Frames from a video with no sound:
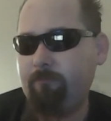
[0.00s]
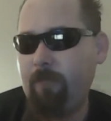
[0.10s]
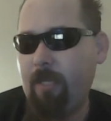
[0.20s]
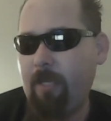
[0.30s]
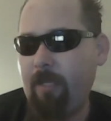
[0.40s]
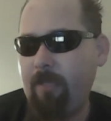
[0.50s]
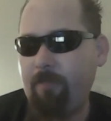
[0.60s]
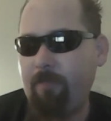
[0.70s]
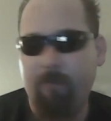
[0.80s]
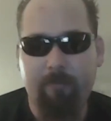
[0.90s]
yeah, eight
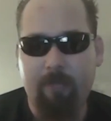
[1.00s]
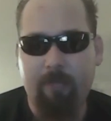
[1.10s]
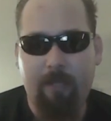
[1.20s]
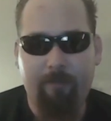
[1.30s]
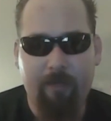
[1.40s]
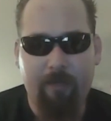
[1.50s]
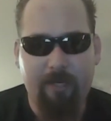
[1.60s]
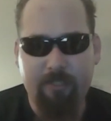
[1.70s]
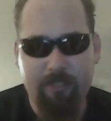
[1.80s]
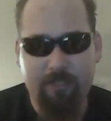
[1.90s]
different uh,
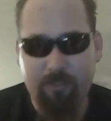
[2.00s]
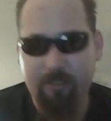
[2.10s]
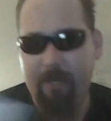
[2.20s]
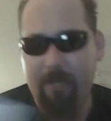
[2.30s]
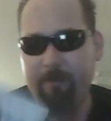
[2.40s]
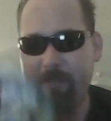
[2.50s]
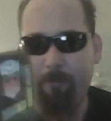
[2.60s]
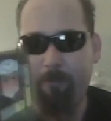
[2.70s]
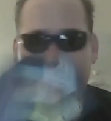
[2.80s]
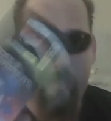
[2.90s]
variations that you can get.
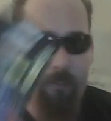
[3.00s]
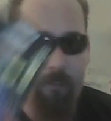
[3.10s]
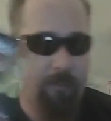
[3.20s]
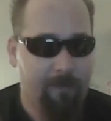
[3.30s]
Decepticon or